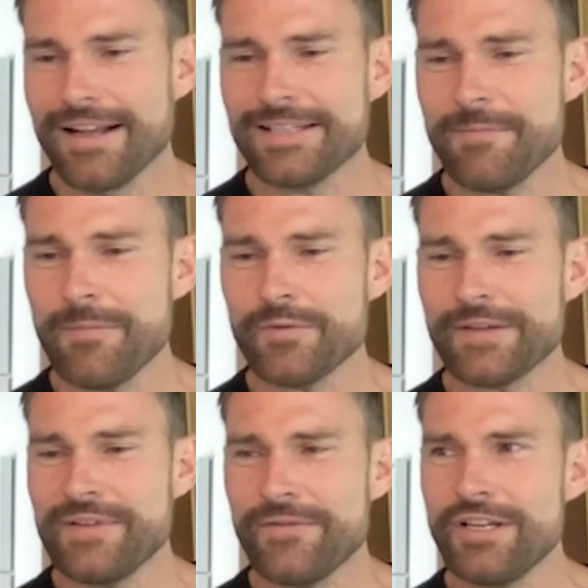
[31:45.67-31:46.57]
because I remember, I was
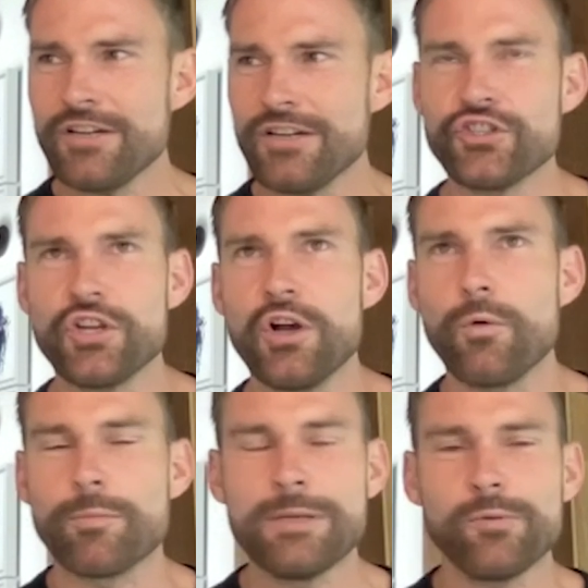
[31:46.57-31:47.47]
like, never done a show
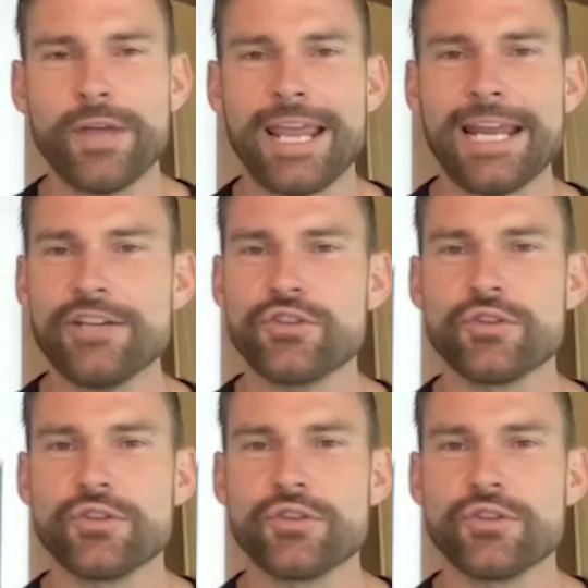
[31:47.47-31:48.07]
where people hate